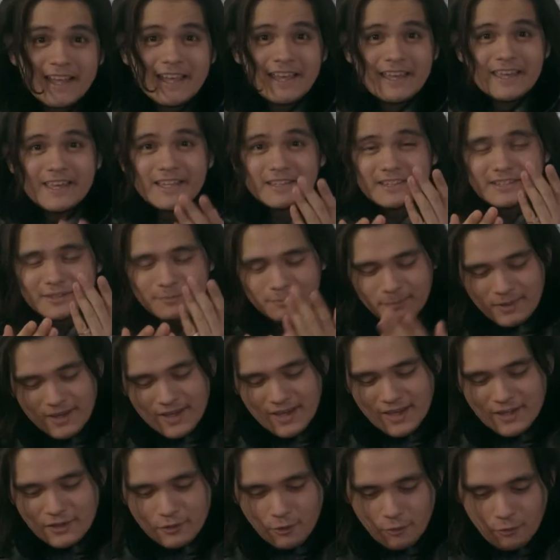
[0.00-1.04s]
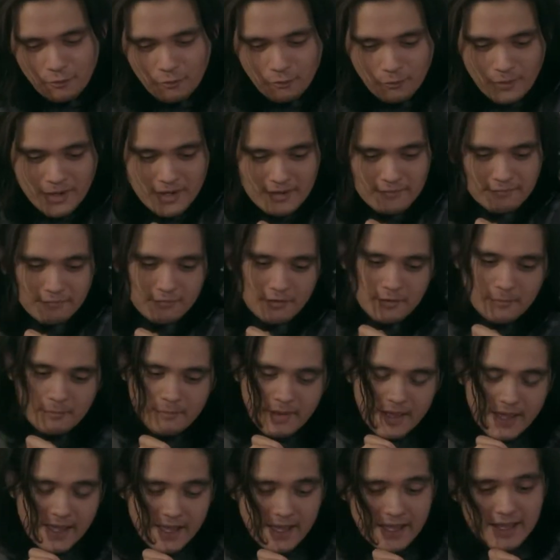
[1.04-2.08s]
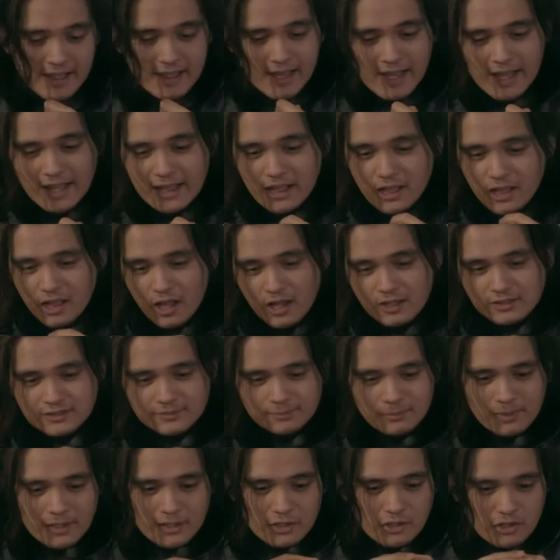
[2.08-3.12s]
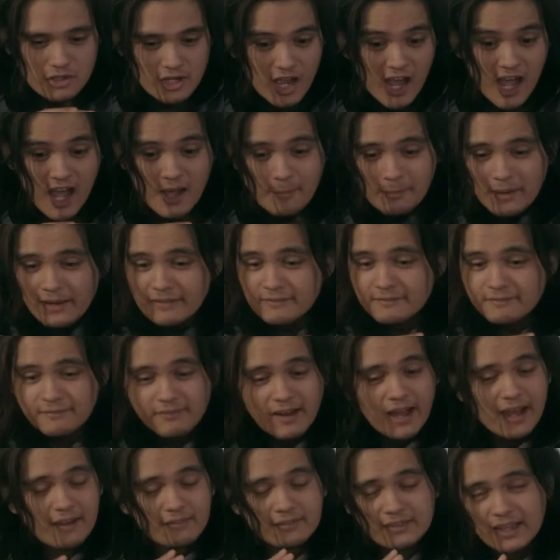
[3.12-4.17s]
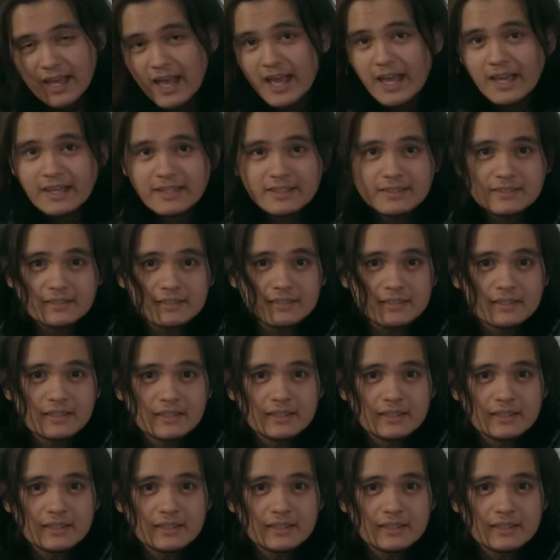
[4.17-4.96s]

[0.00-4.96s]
It's been a week from hell. I lost my job at Five Guys.